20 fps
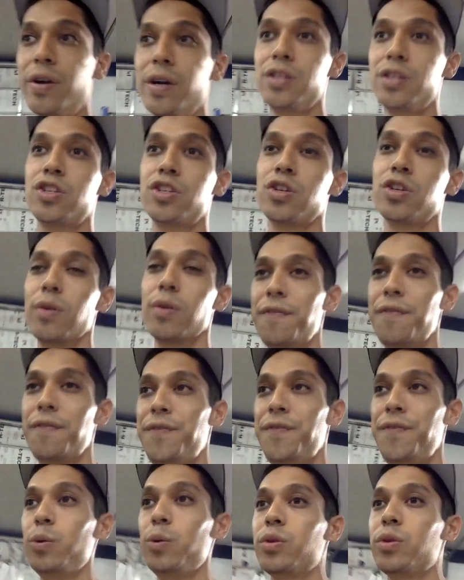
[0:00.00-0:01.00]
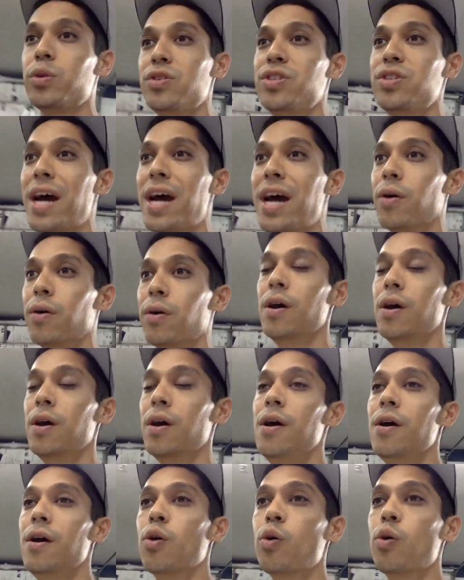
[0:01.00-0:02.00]
it so it filters out,
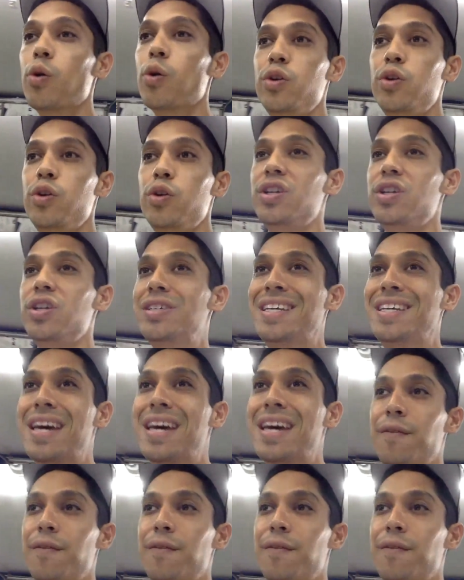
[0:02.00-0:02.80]
or you can just get a